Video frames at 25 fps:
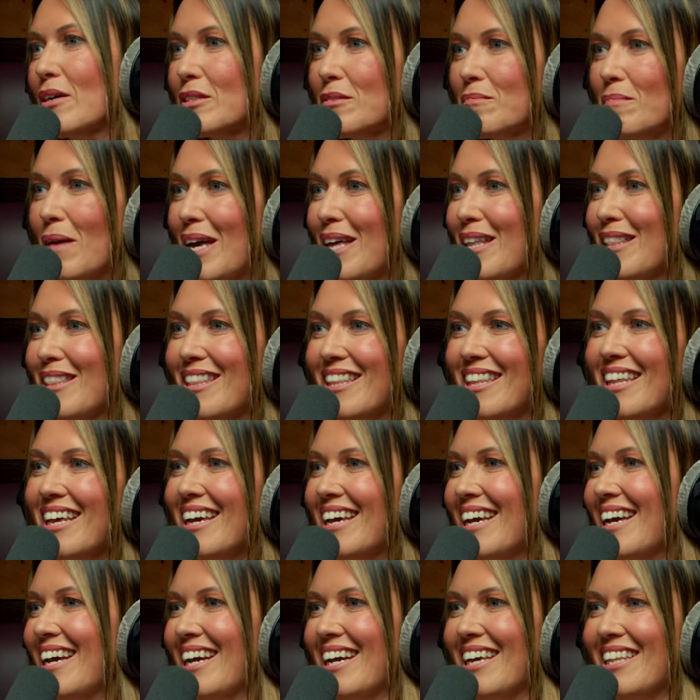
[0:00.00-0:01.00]
Smith,
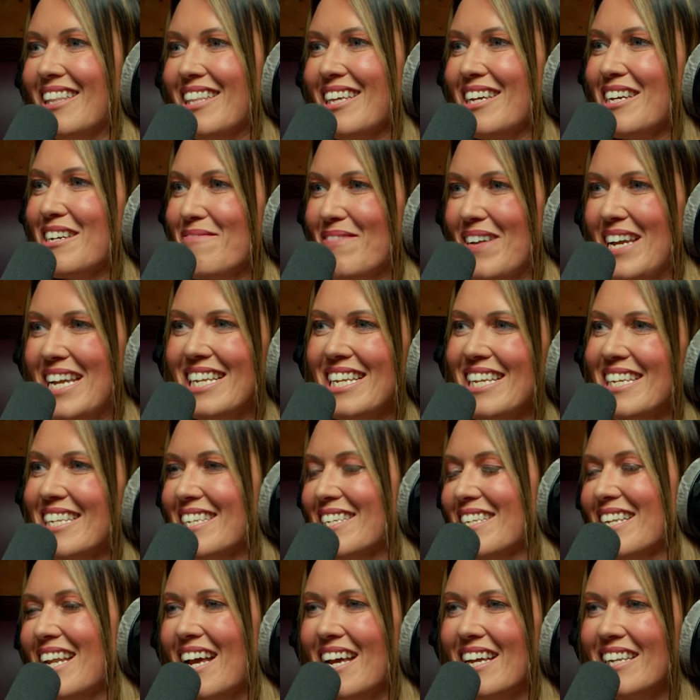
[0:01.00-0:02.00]
the comedian
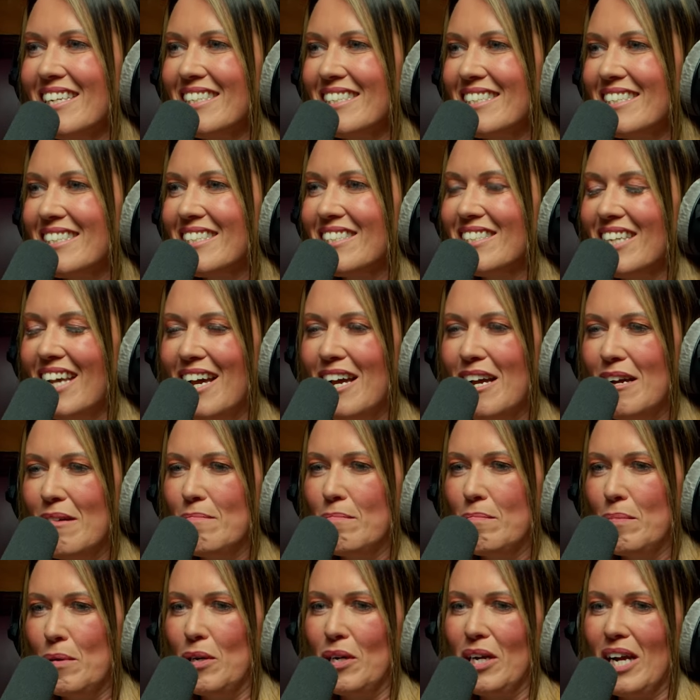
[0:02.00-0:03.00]

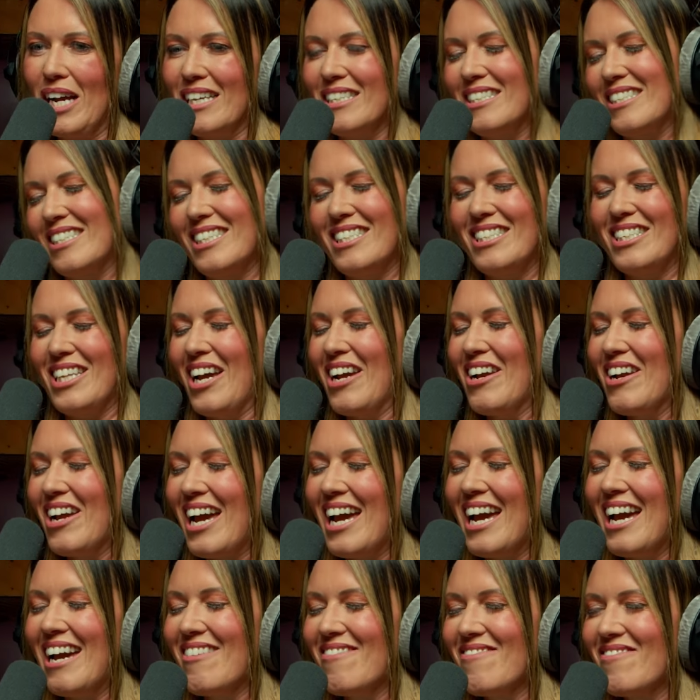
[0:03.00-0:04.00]
and broadcaster,
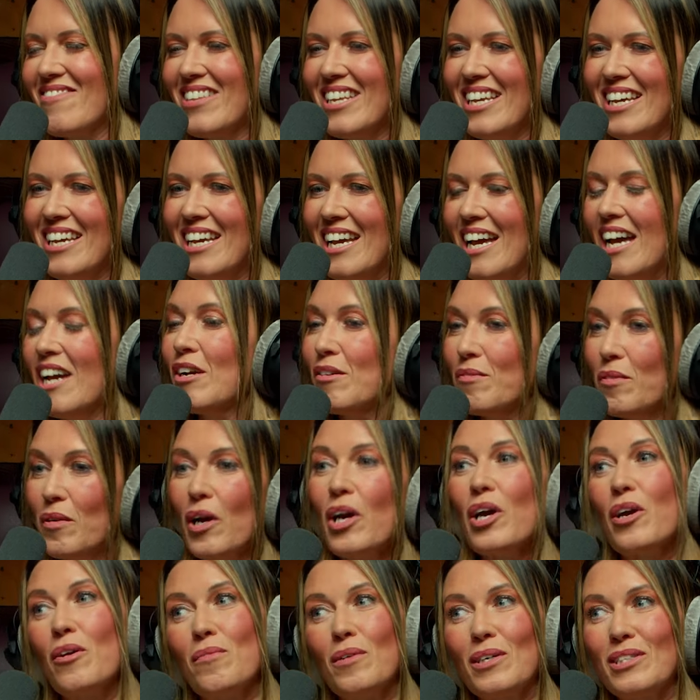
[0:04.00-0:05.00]
so
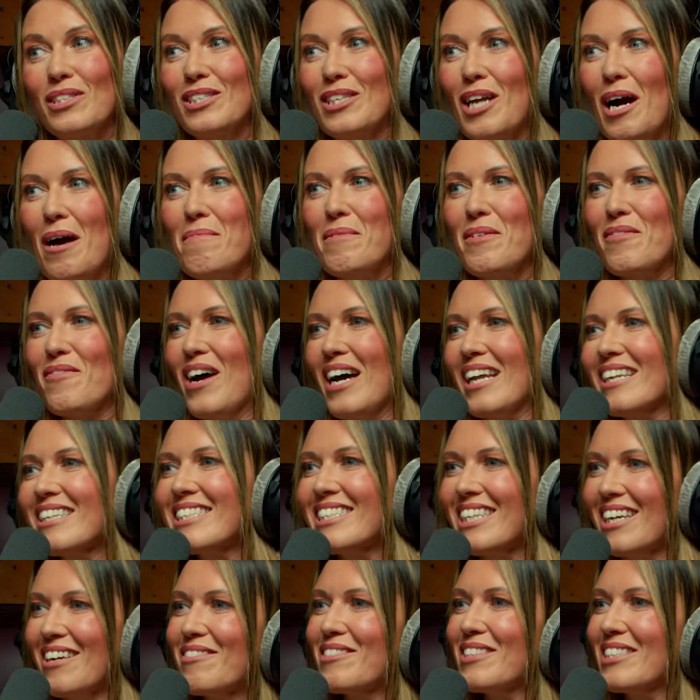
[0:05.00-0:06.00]
who was a Derby fan.
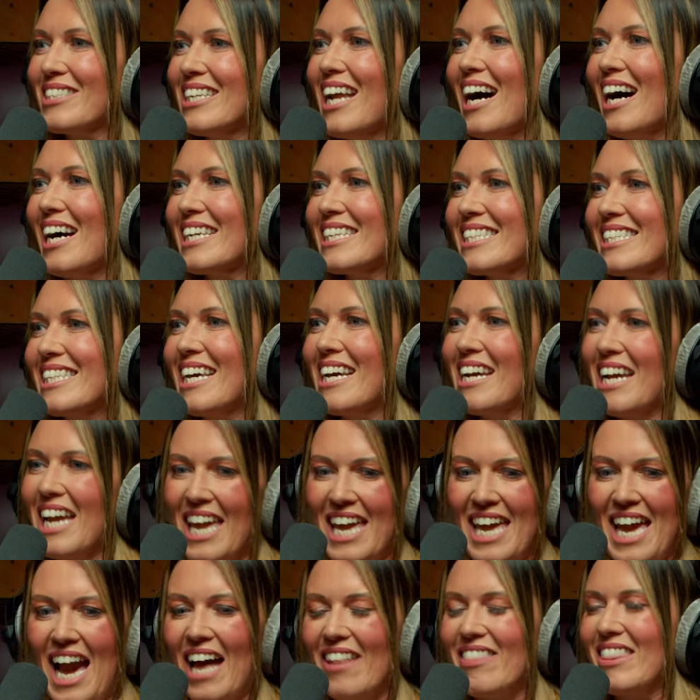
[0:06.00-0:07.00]
So it was nice that
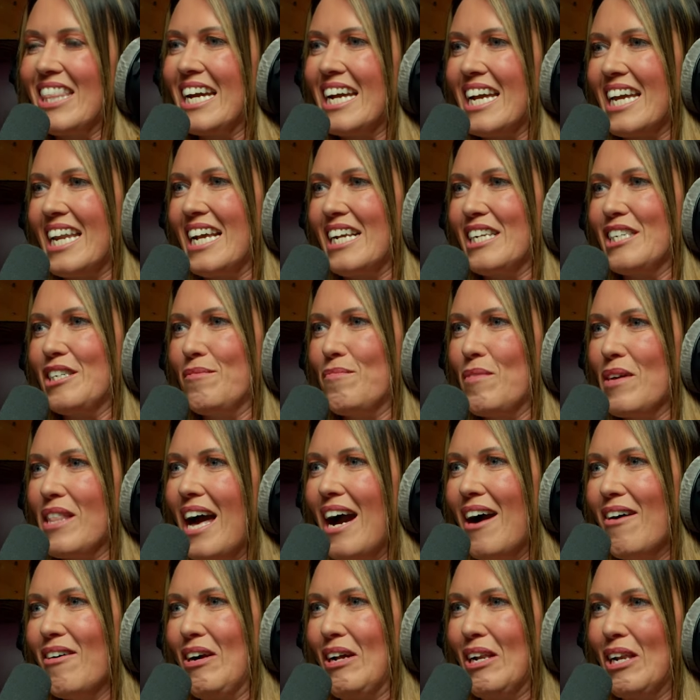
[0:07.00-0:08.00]
he had that connection with
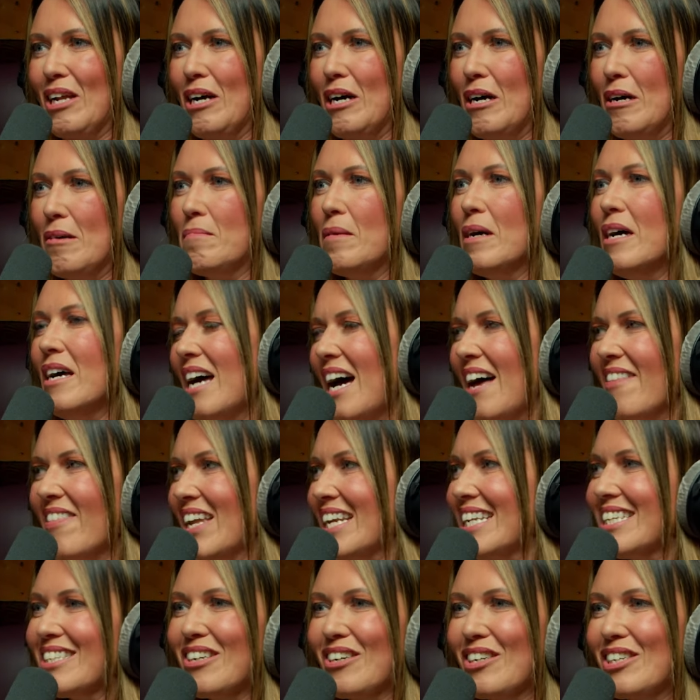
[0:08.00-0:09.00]
our club, and
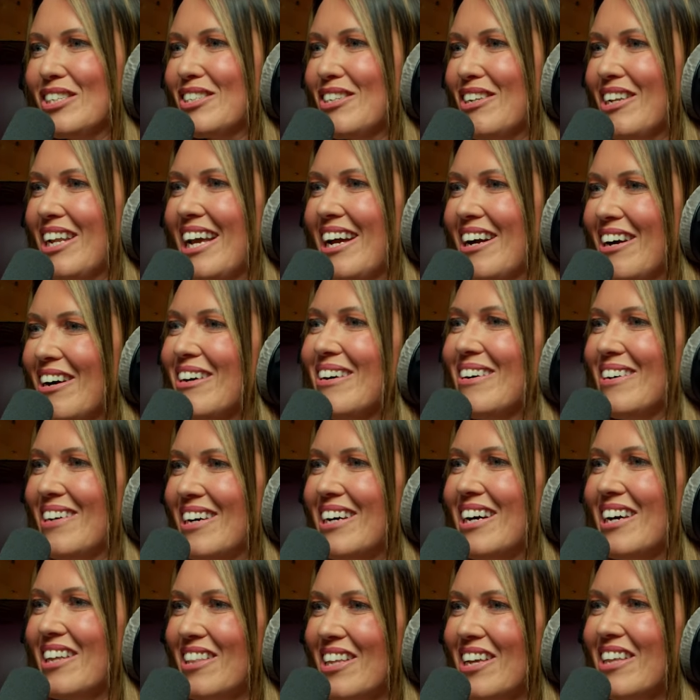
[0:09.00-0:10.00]
then he's gone and done it
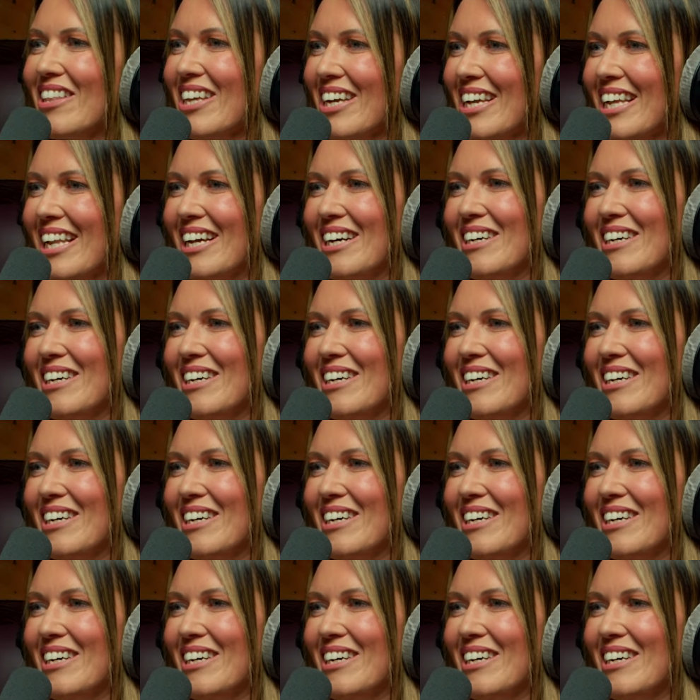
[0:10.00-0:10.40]
at the other club.